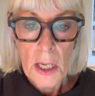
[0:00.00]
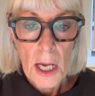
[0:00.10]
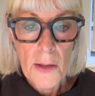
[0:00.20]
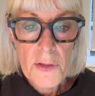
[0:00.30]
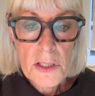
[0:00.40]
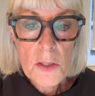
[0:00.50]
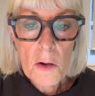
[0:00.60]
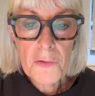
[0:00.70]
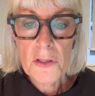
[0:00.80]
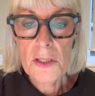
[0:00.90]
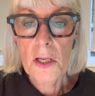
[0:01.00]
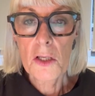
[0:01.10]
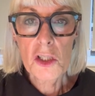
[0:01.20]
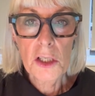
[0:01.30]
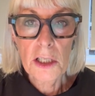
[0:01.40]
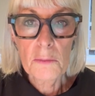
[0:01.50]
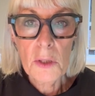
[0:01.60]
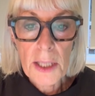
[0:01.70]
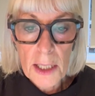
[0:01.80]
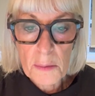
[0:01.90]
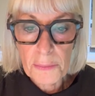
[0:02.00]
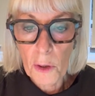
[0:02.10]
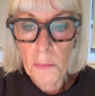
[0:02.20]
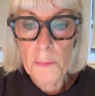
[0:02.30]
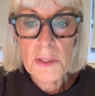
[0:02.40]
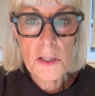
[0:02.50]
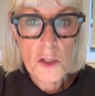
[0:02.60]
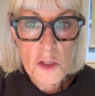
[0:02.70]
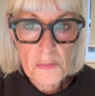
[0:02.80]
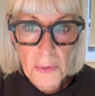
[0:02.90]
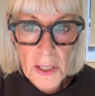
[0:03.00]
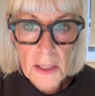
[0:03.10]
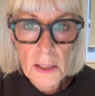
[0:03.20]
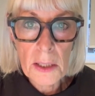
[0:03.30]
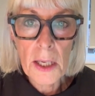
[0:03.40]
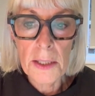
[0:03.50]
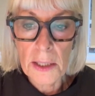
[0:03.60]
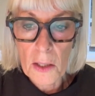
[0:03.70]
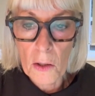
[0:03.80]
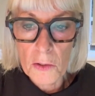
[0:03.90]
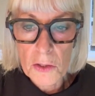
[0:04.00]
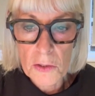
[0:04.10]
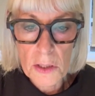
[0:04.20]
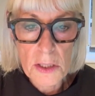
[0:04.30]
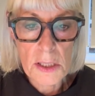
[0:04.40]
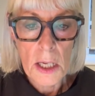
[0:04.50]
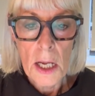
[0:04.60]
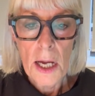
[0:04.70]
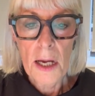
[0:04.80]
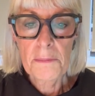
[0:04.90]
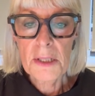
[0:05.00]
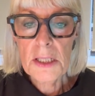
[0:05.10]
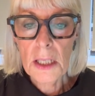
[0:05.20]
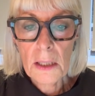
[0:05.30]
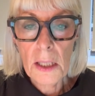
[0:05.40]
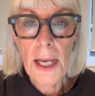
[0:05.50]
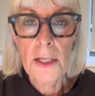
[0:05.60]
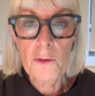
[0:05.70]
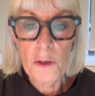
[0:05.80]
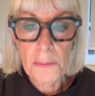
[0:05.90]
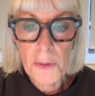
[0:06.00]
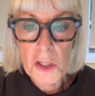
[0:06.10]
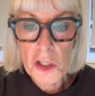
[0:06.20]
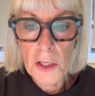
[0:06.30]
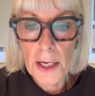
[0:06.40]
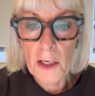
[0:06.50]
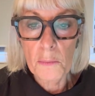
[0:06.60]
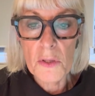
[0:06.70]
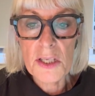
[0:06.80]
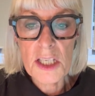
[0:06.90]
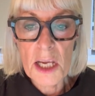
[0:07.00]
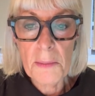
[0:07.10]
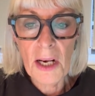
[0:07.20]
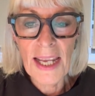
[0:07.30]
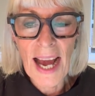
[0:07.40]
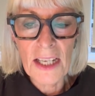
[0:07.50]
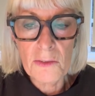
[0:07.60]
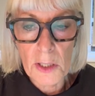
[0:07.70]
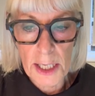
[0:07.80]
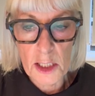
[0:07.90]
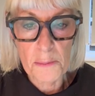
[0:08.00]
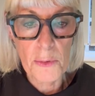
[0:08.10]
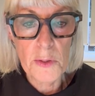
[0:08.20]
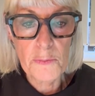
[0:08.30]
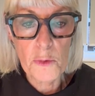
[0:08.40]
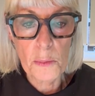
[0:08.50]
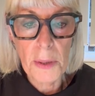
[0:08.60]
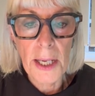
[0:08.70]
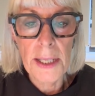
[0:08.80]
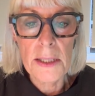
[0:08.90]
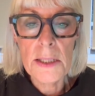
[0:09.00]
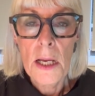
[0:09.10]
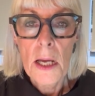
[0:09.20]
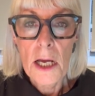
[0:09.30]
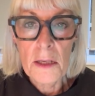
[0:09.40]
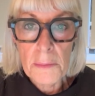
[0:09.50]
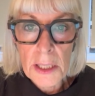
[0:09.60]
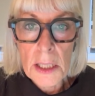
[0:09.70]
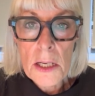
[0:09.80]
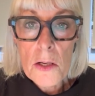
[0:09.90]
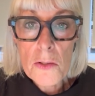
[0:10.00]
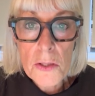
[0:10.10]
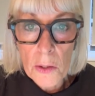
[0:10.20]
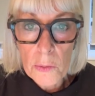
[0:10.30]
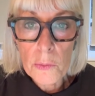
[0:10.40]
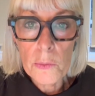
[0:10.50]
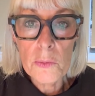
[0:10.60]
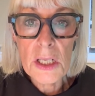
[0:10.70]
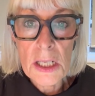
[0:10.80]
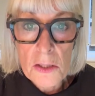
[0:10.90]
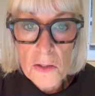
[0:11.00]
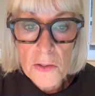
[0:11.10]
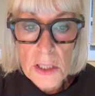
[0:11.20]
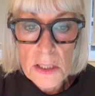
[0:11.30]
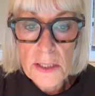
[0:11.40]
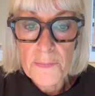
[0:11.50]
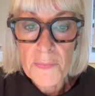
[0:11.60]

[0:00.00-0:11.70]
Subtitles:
And this is often associated with other problems such as breathing and incontinence, and particularly underappreciated with seemingly unrelated peripheral pains and many so-called injuries.